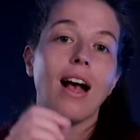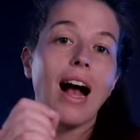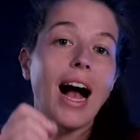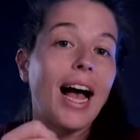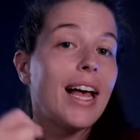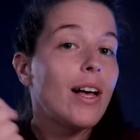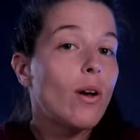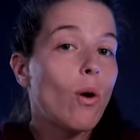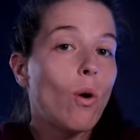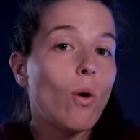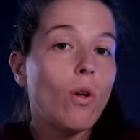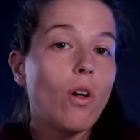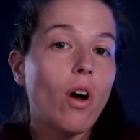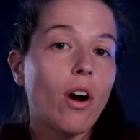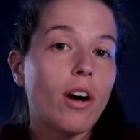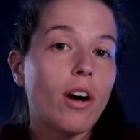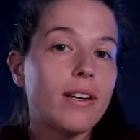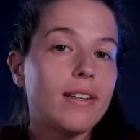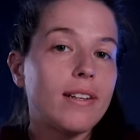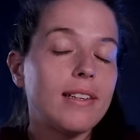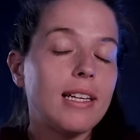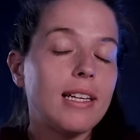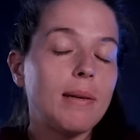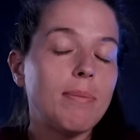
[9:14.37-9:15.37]
I
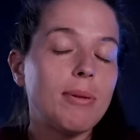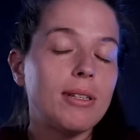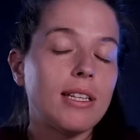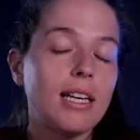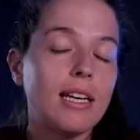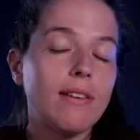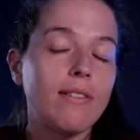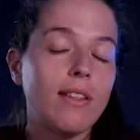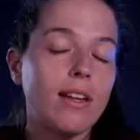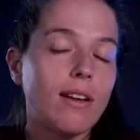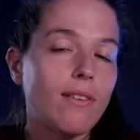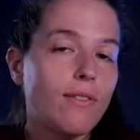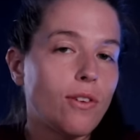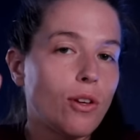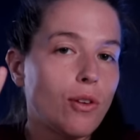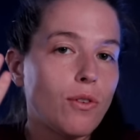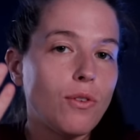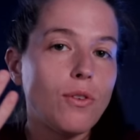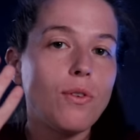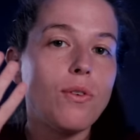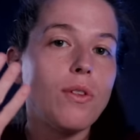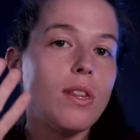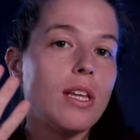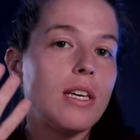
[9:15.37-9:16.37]
wholeheartedly believe that if you
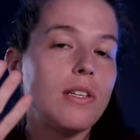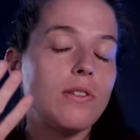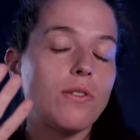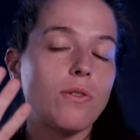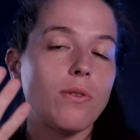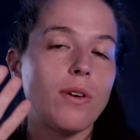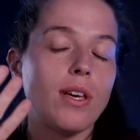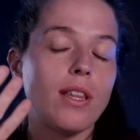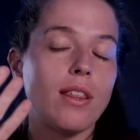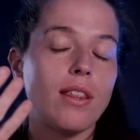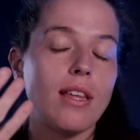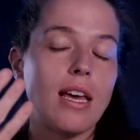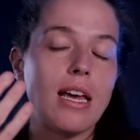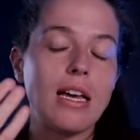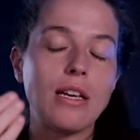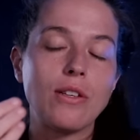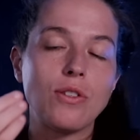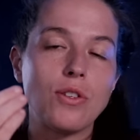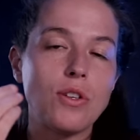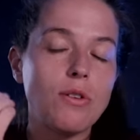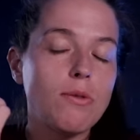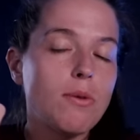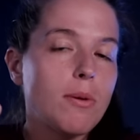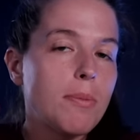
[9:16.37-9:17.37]
do these three
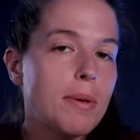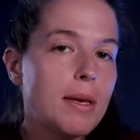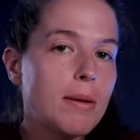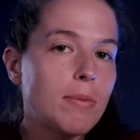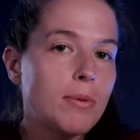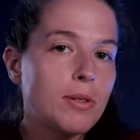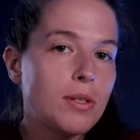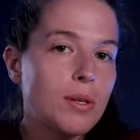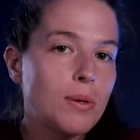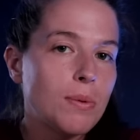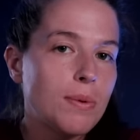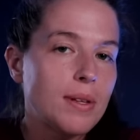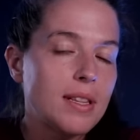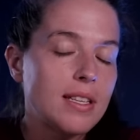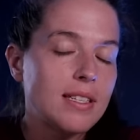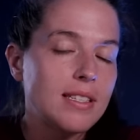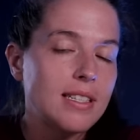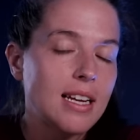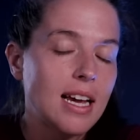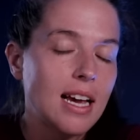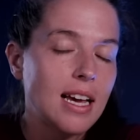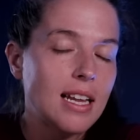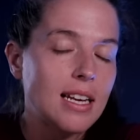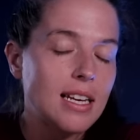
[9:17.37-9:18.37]
things, you will be able to
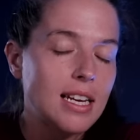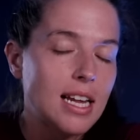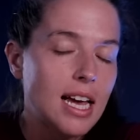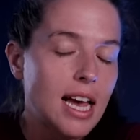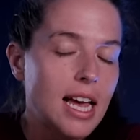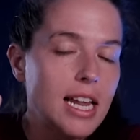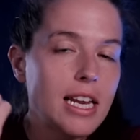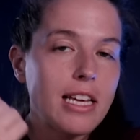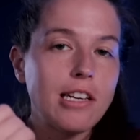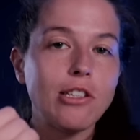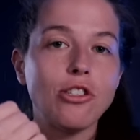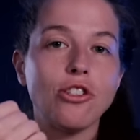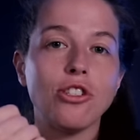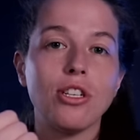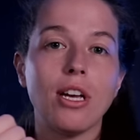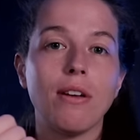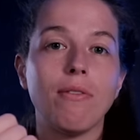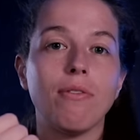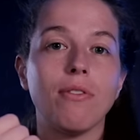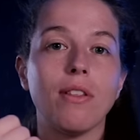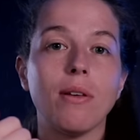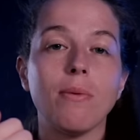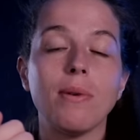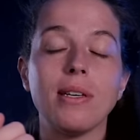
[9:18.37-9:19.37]
withstand any
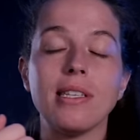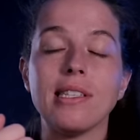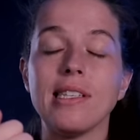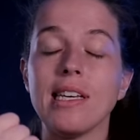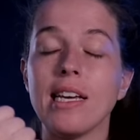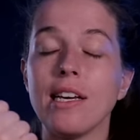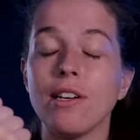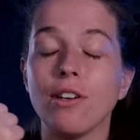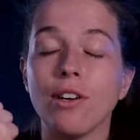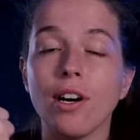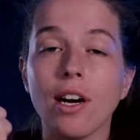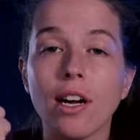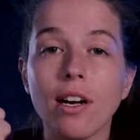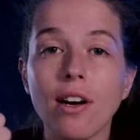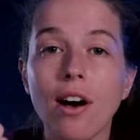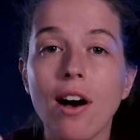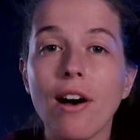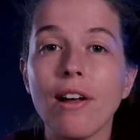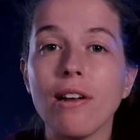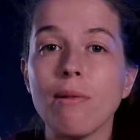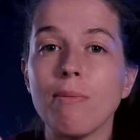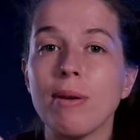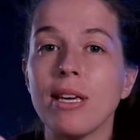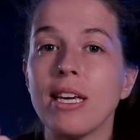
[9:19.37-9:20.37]
shift that we see in our
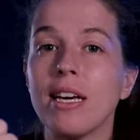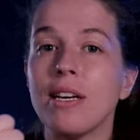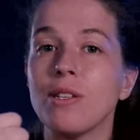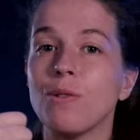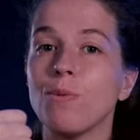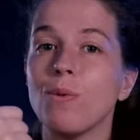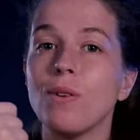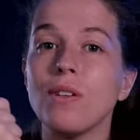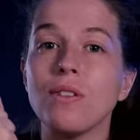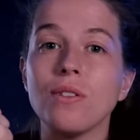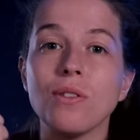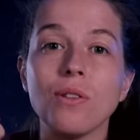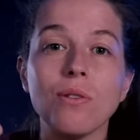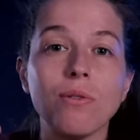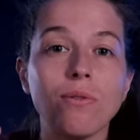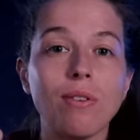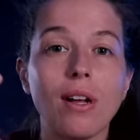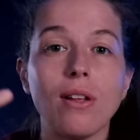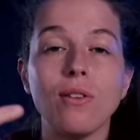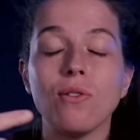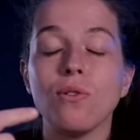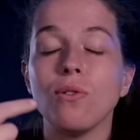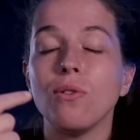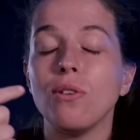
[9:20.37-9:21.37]
economy as well as the
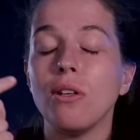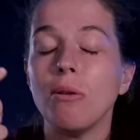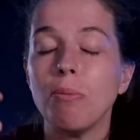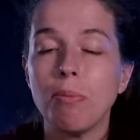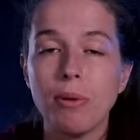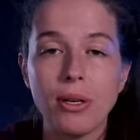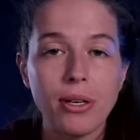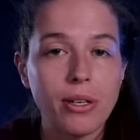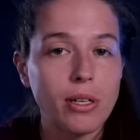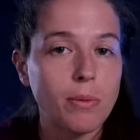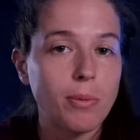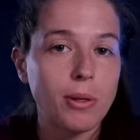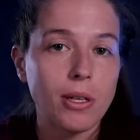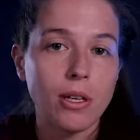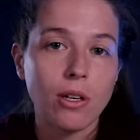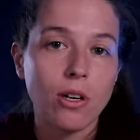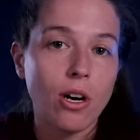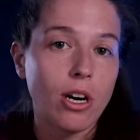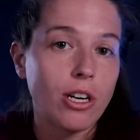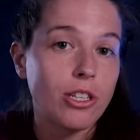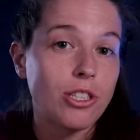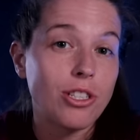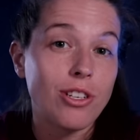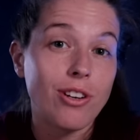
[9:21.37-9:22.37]
rental and peer to peer
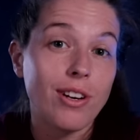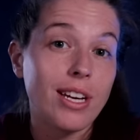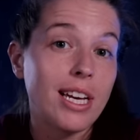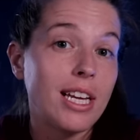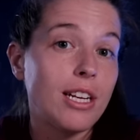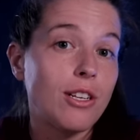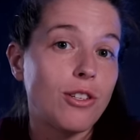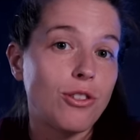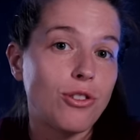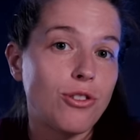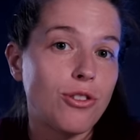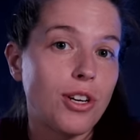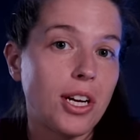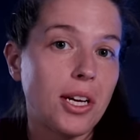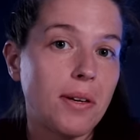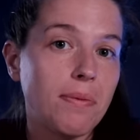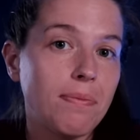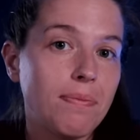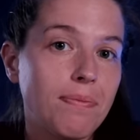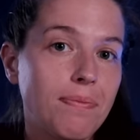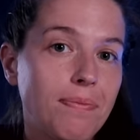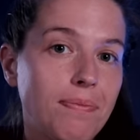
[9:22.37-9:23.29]
car sharing industry.